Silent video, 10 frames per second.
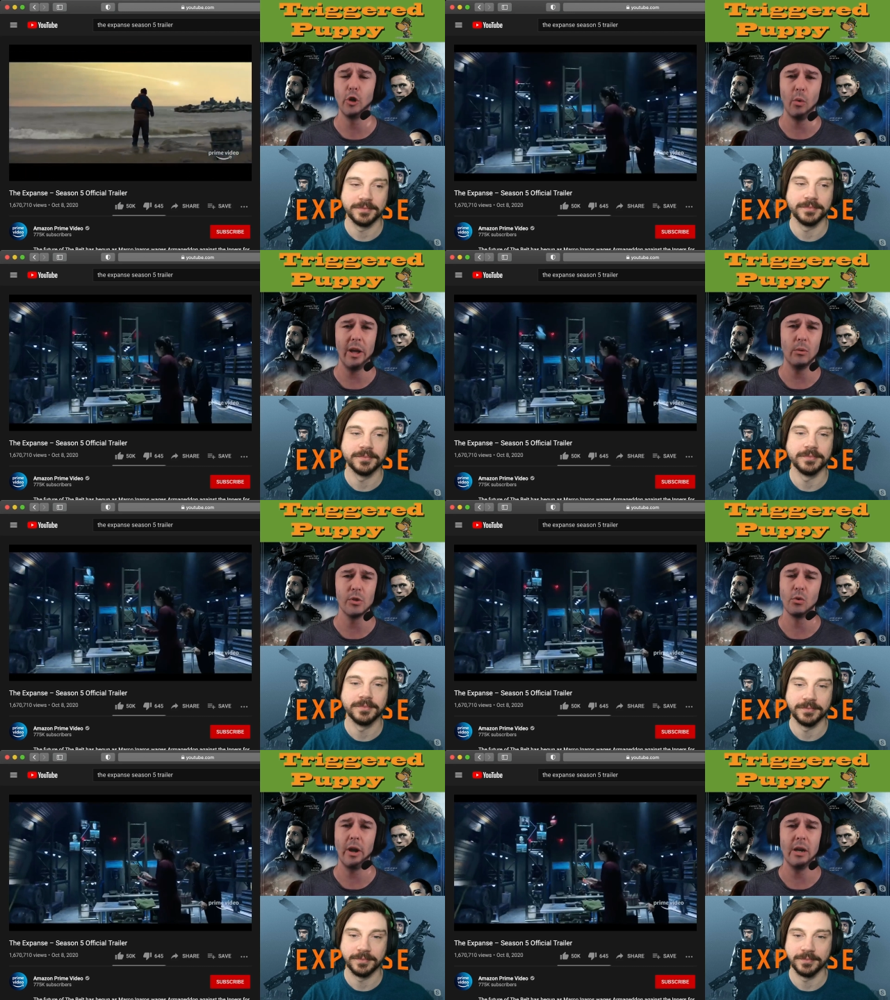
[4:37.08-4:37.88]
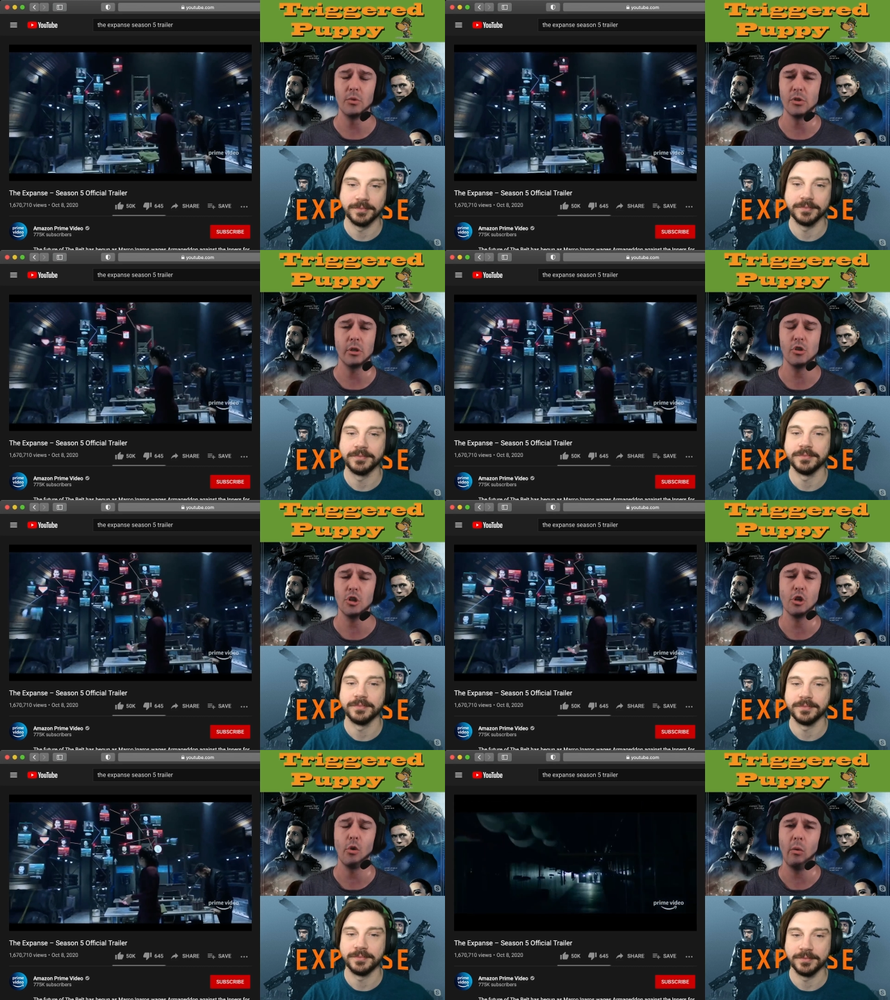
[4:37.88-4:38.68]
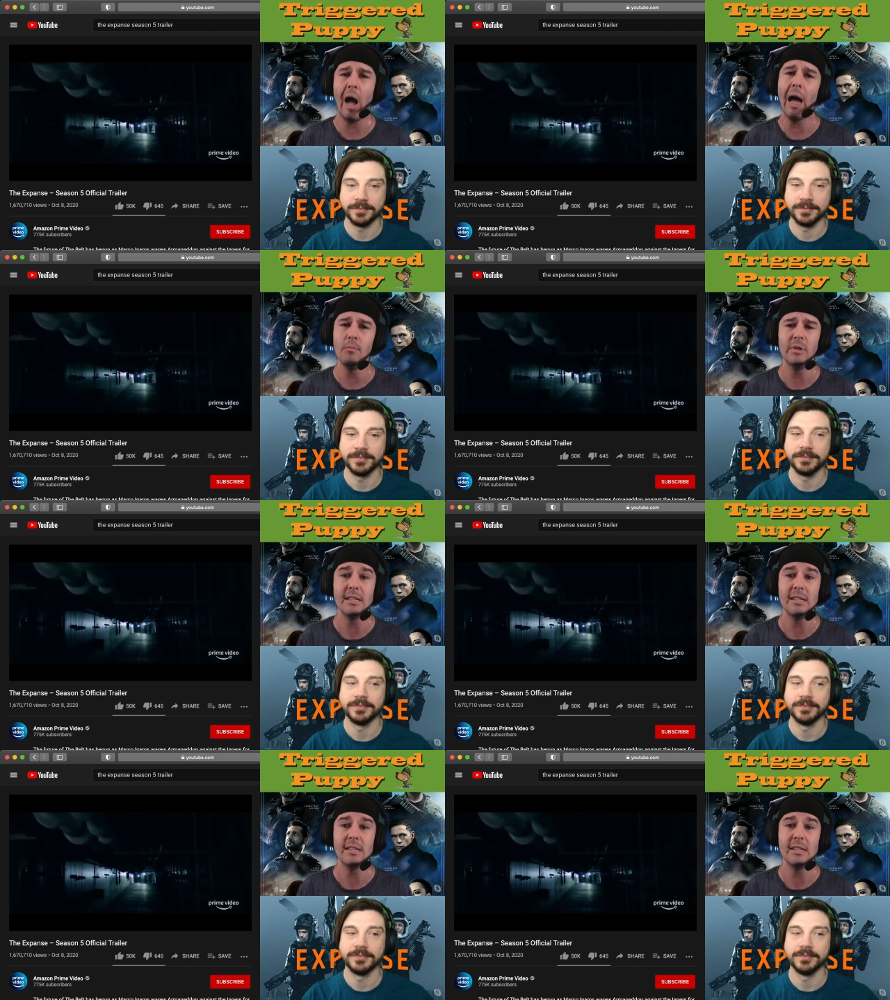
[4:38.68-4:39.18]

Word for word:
Speaker 1: of it great it was great. It was such a great ride.